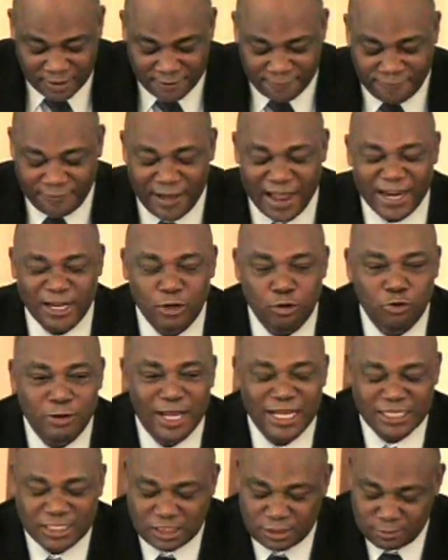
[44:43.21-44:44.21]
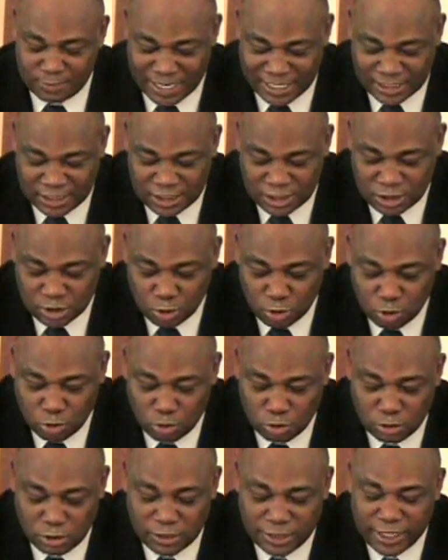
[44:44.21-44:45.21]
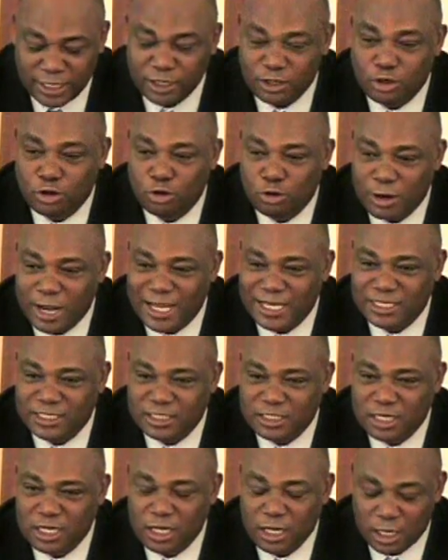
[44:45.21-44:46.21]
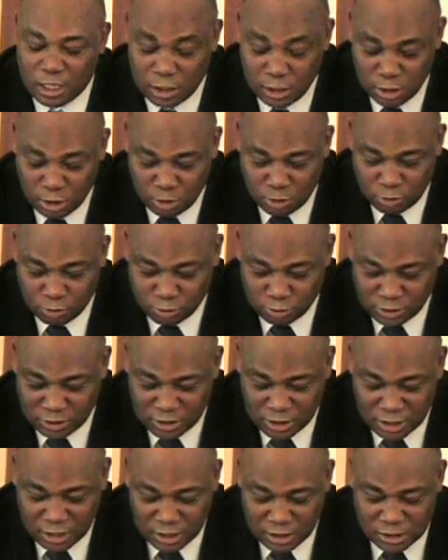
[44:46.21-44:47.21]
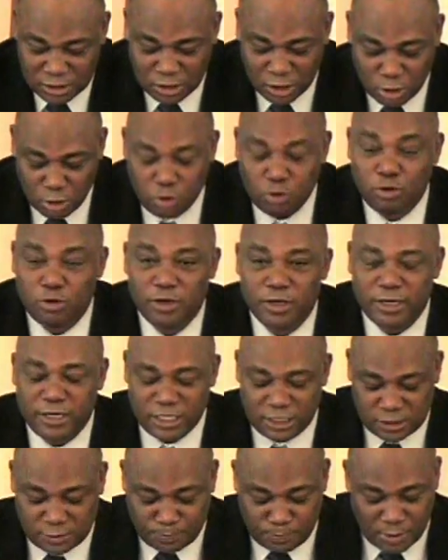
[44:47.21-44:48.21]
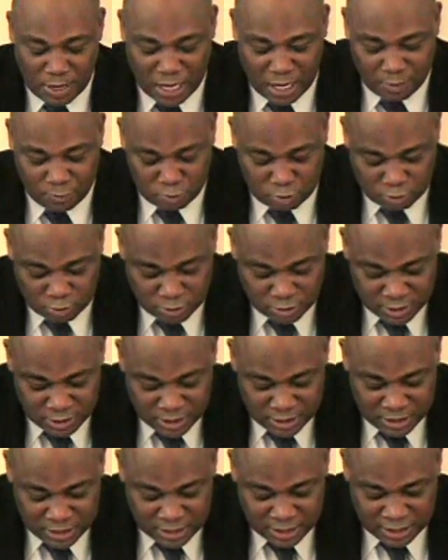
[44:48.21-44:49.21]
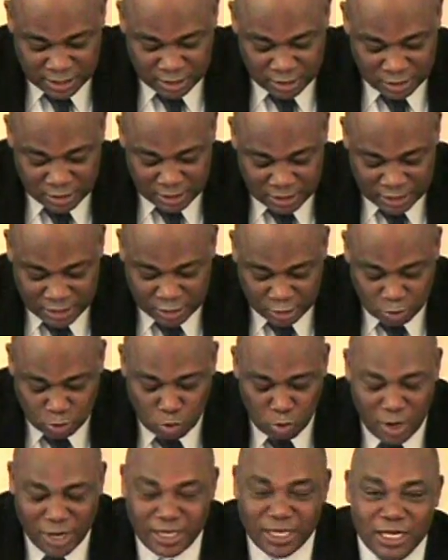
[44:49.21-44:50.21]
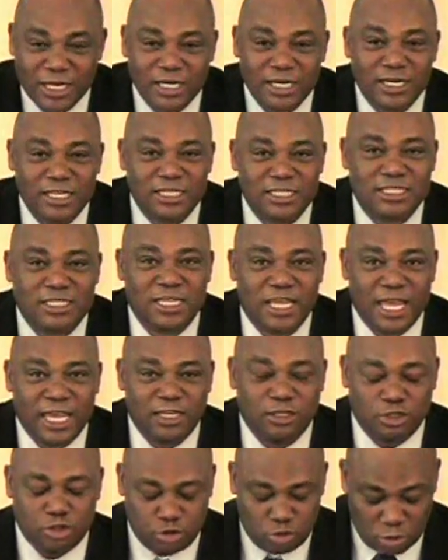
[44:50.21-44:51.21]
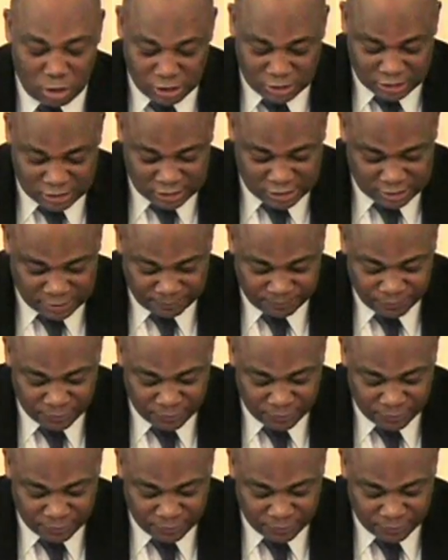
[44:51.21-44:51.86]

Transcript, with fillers: Find rest, my soul, in Christ alone. Know his power in quietness and trust.